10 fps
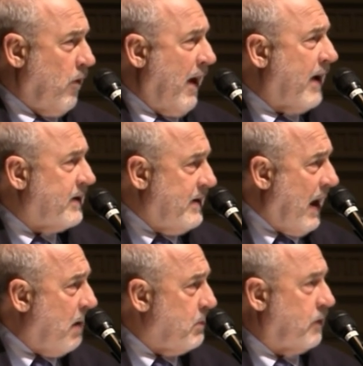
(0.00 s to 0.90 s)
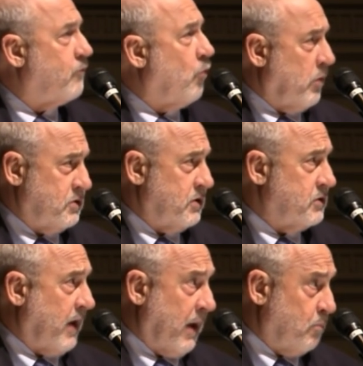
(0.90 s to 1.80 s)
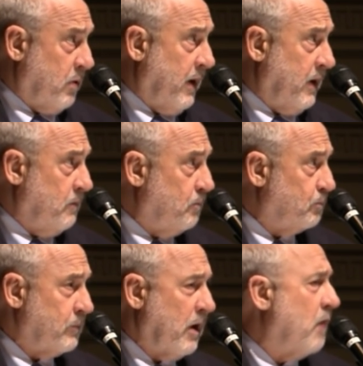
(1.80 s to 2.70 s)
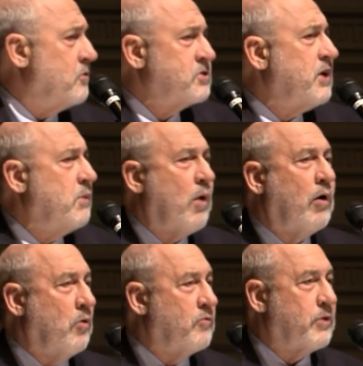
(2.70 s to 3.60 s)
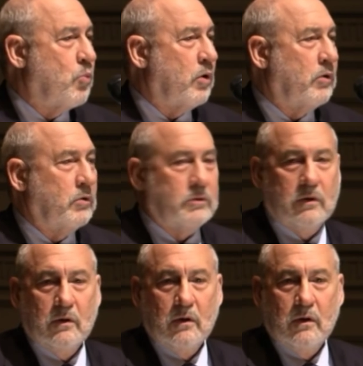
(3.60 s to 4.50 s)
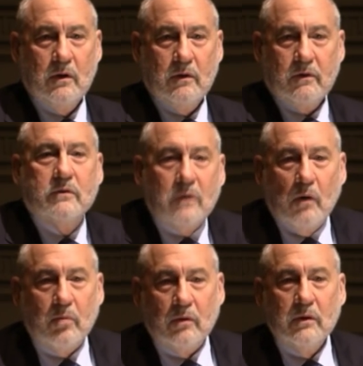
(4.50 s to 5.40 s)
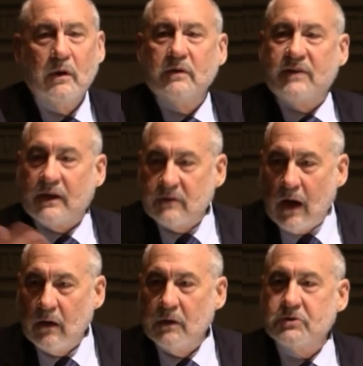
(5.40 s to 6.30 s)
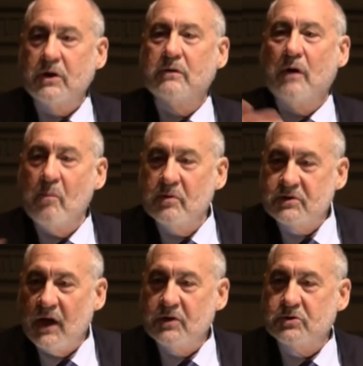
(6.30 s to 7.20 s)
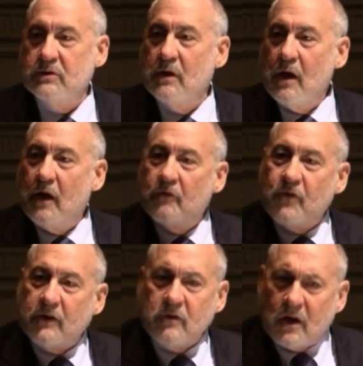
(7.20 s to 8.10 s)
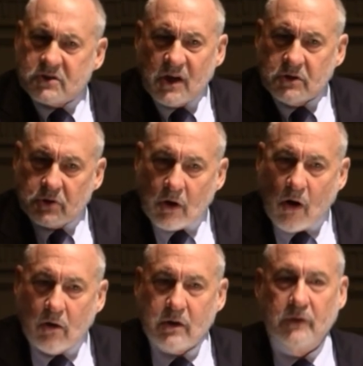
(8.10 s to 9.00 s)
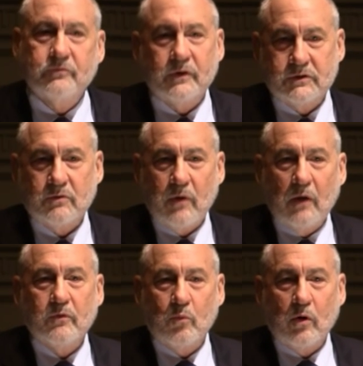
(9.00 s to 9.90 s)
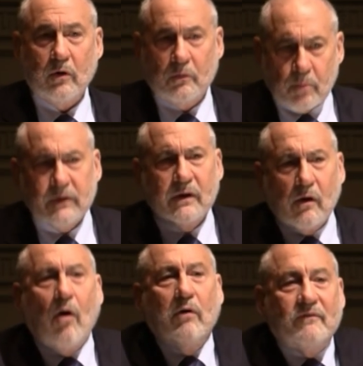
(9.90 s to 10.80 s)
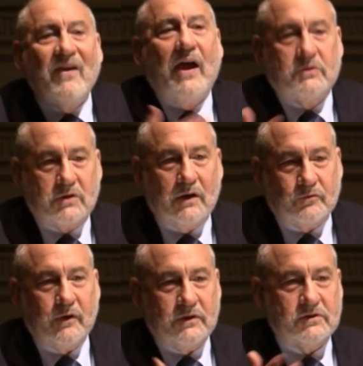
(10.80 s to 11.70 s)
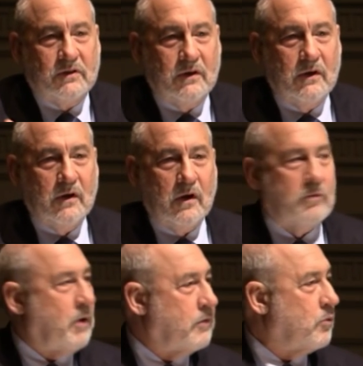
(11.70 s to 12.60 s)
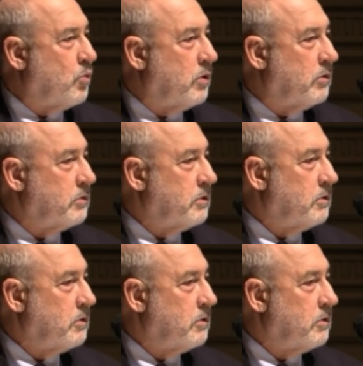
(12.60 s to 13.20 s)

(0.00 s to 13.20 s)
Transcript: economic forces at play are the same all over the world. They're global. Technology, globalization affect essentially all countries around the world, particularly all advanced countries around the world.